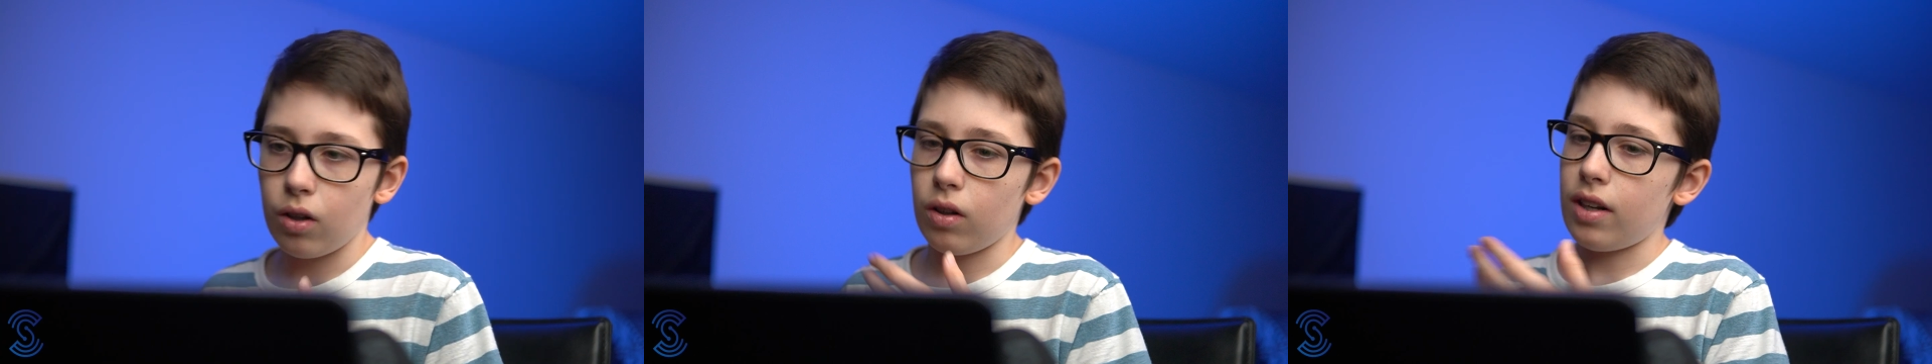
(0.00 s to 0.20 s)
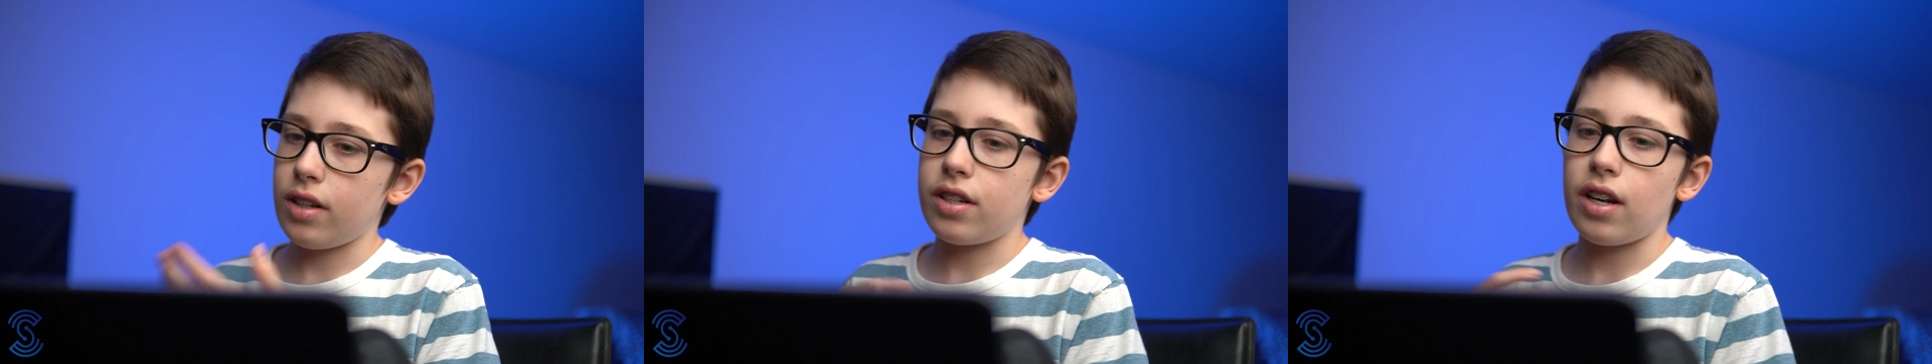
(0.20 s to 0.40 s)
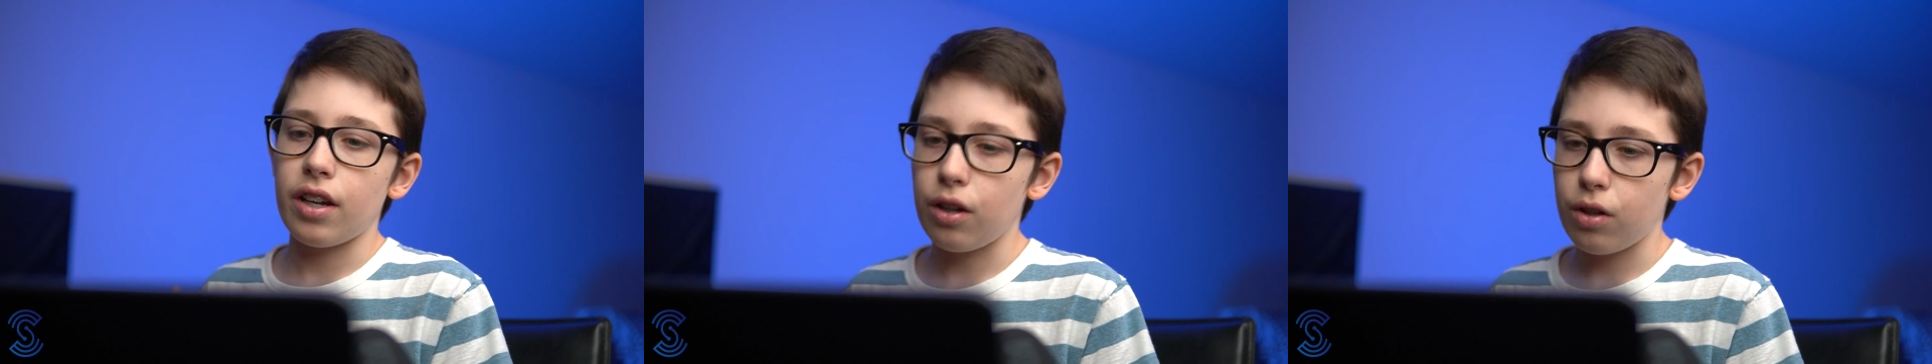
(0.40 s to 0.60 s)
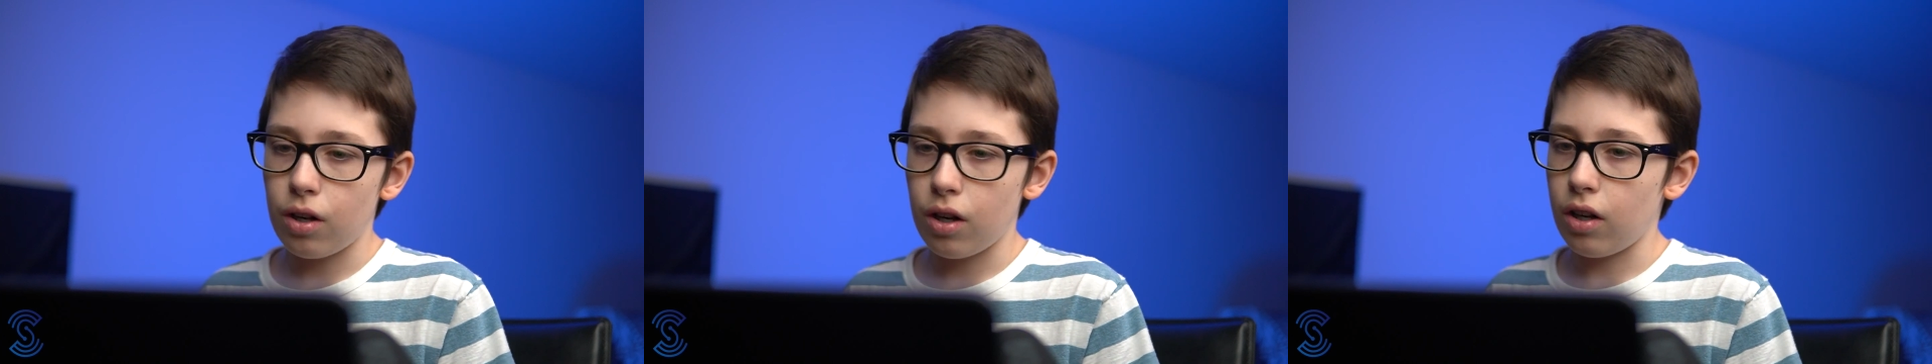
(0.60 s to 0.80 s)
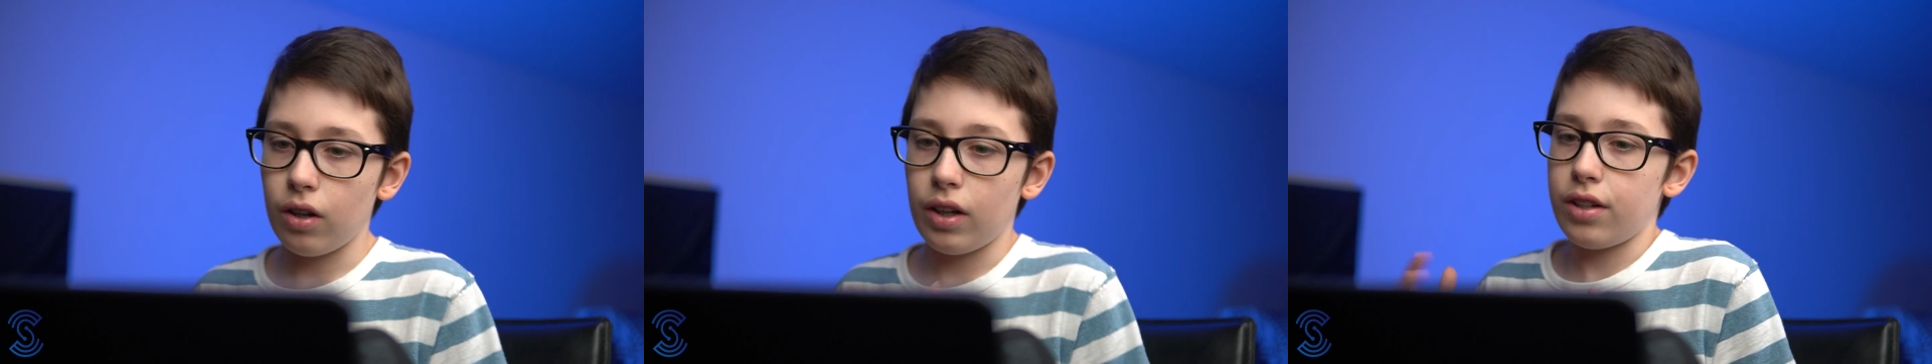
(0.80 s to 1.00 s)
or a
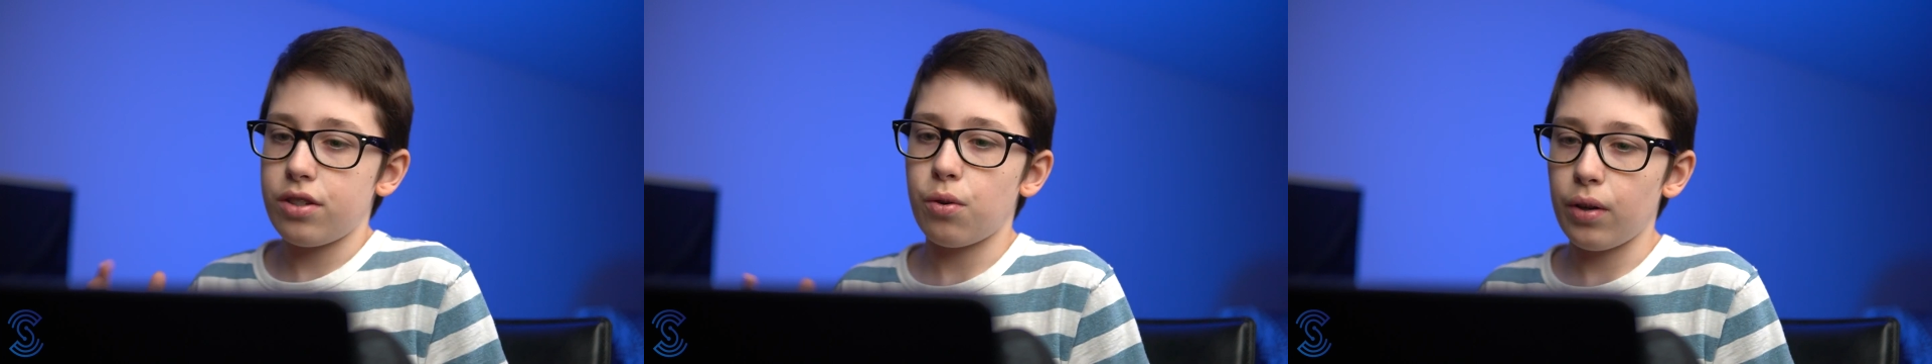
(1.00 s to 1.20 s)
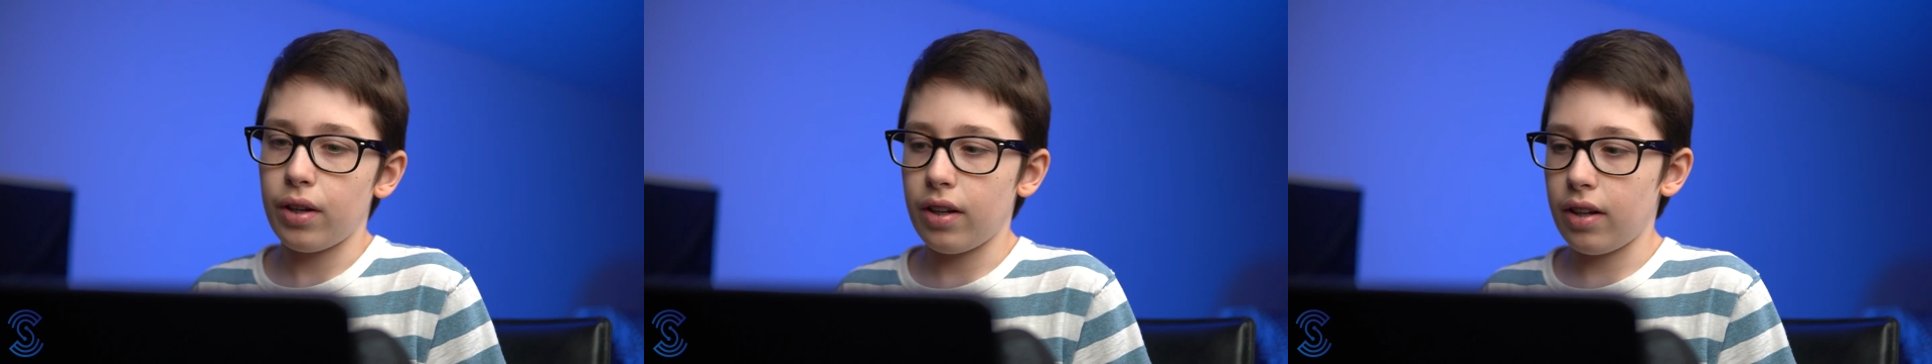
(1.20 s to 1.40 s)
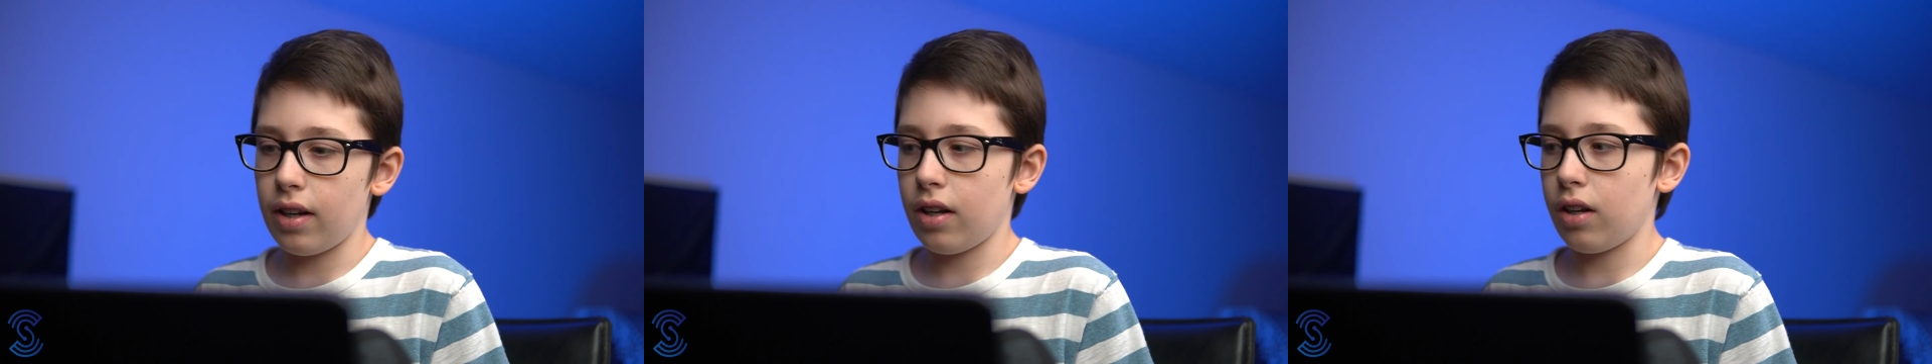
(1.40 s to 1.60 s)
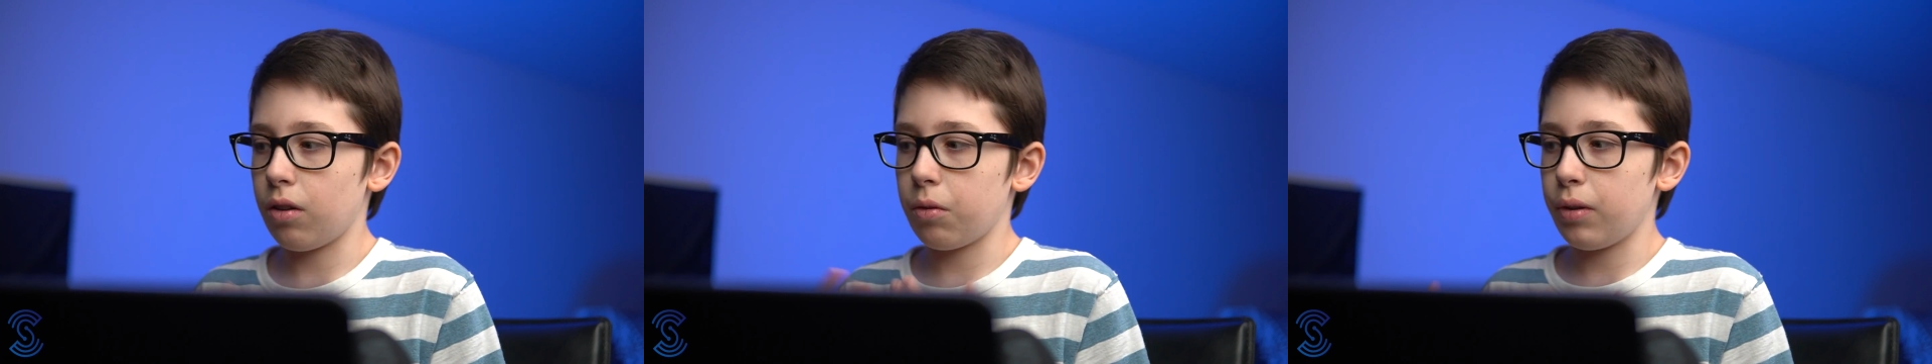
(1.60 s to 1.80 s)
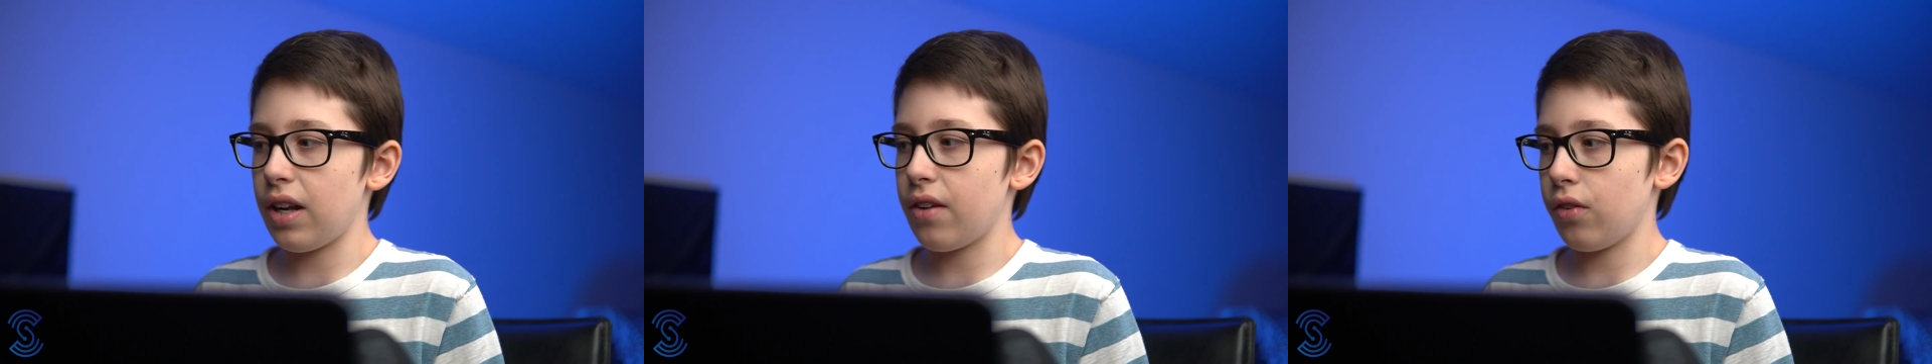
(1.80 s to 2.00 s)
Toyota
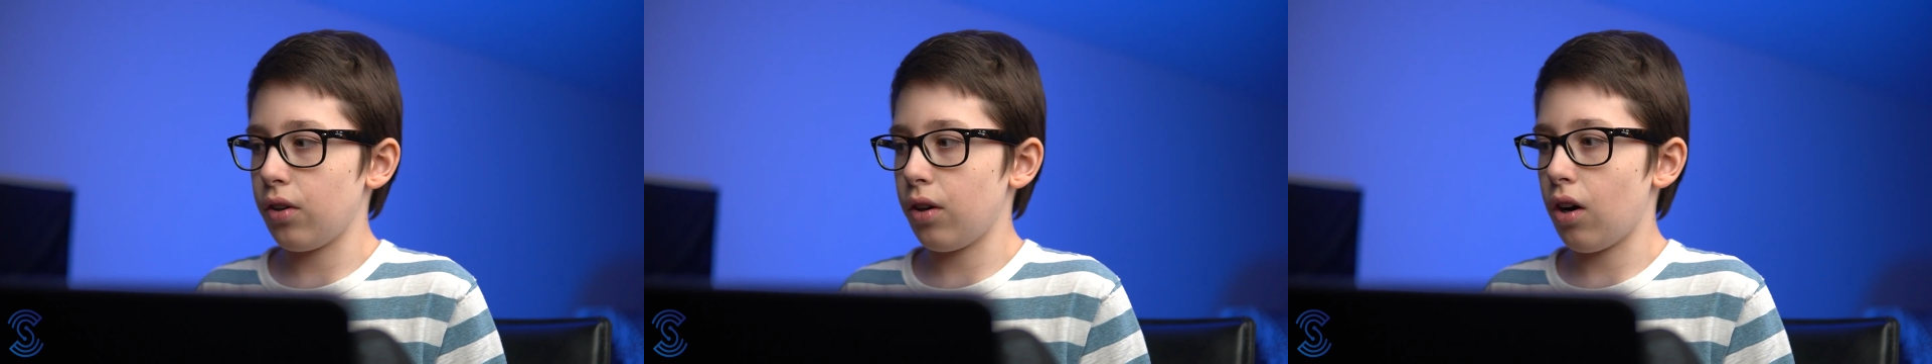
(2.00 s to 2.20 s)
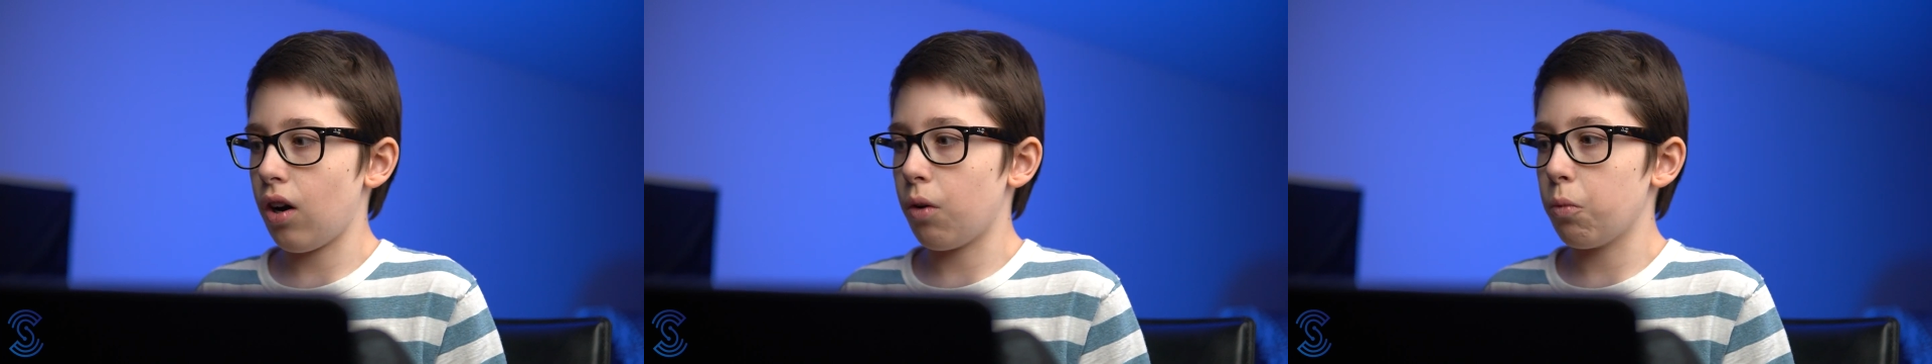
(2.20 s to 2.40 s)
or whatever